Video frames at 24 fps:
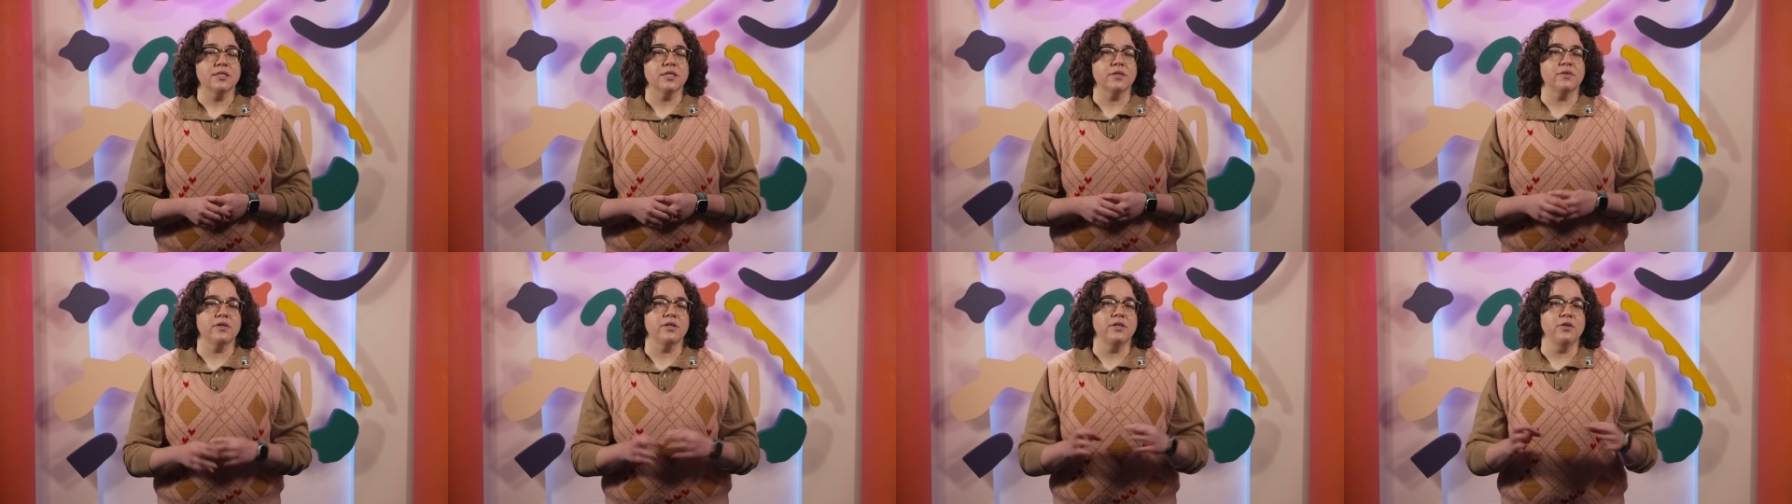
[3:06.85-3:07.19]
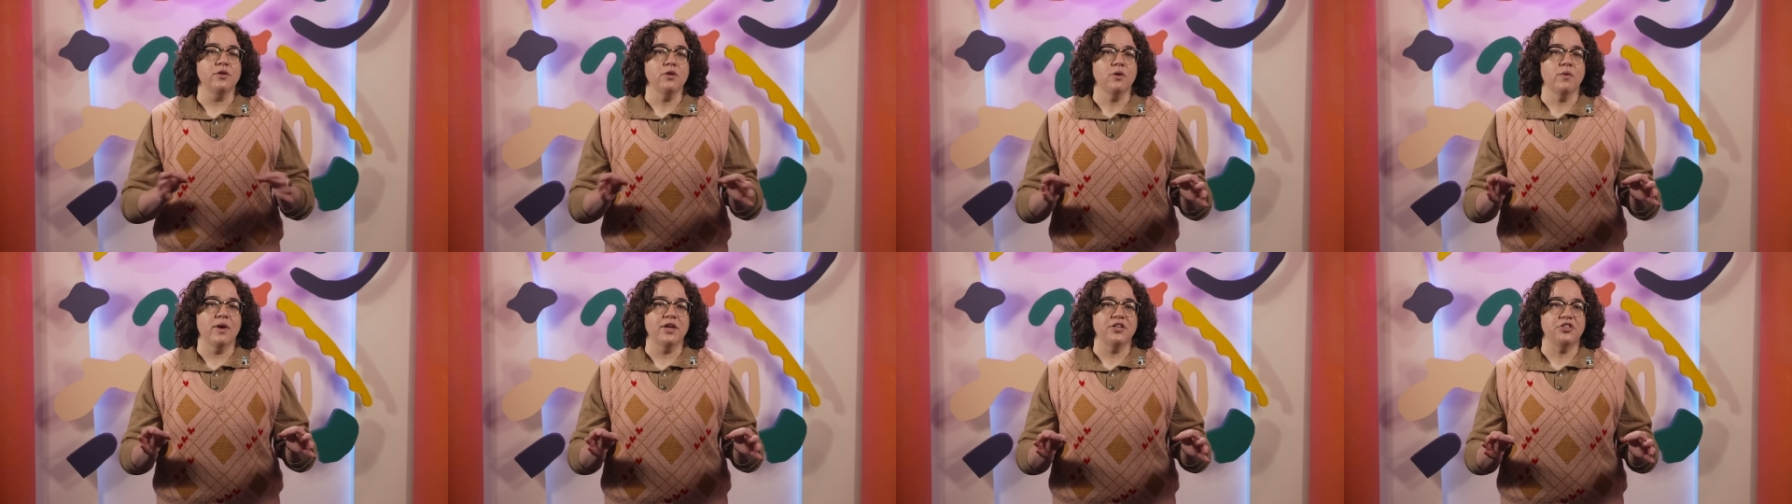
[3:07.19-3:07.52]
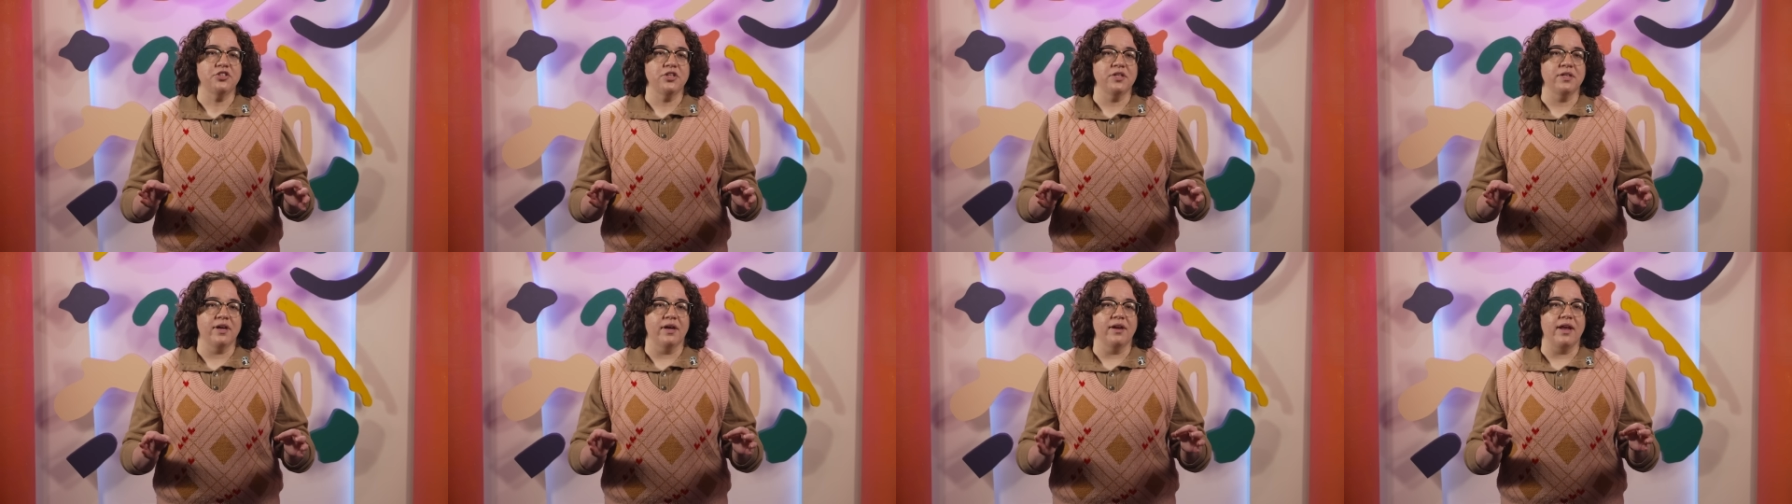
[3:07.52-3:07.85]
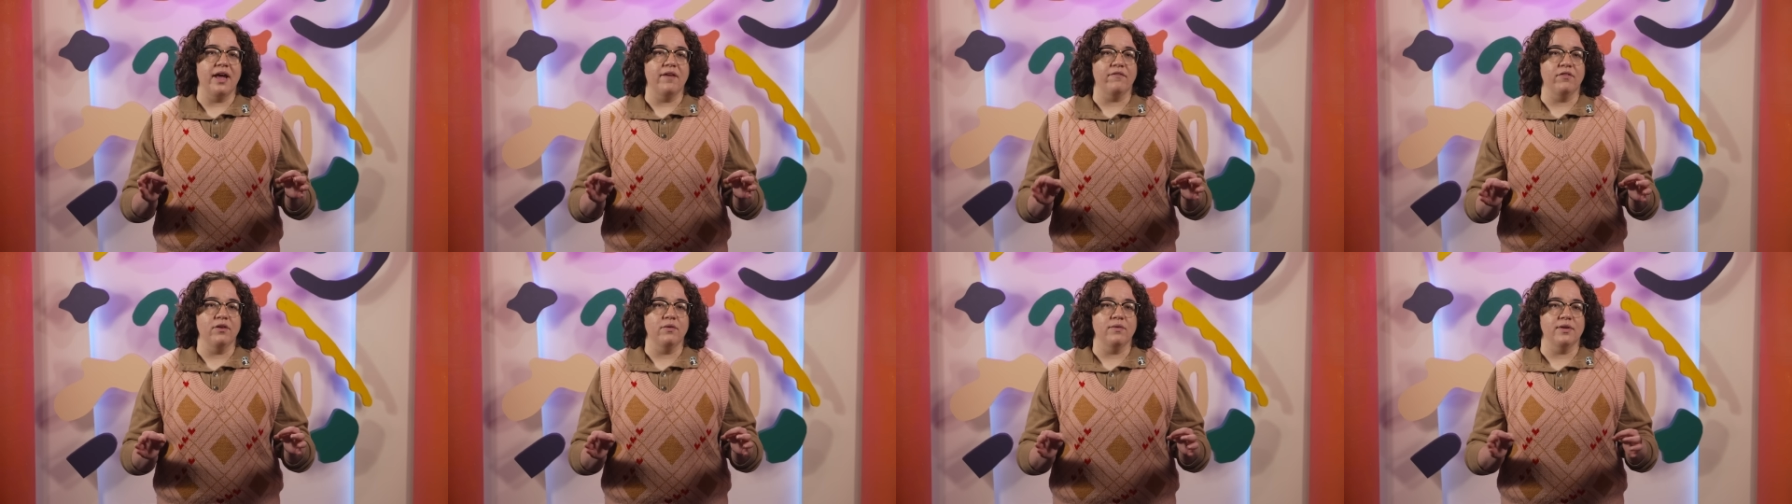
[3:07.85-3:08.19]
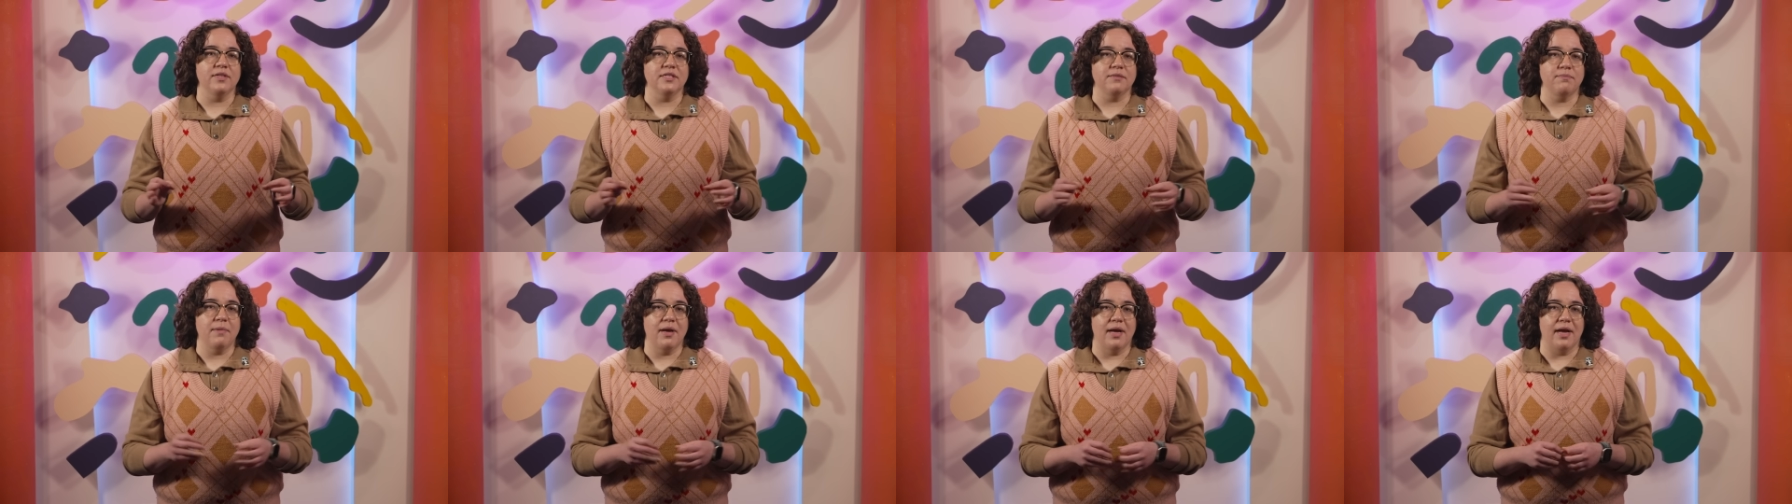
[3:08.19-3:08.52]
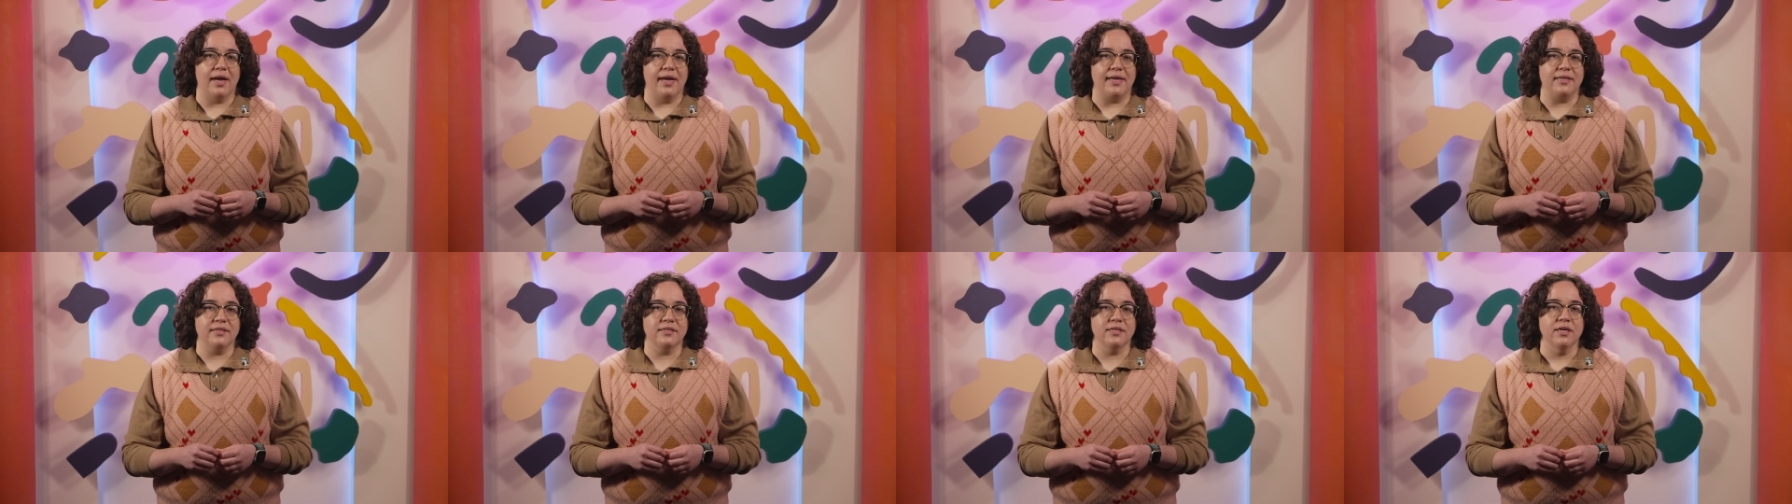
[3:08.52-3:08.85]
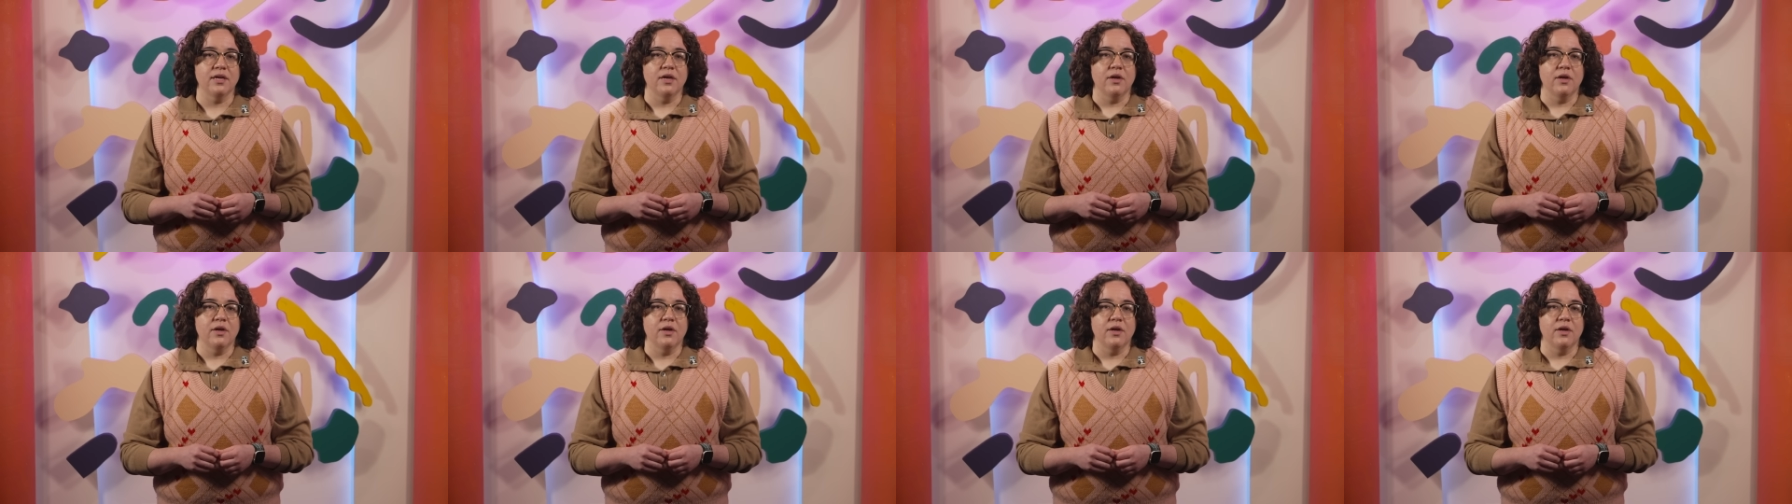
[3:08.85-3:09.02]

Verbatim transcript: So the new question on everyone's mind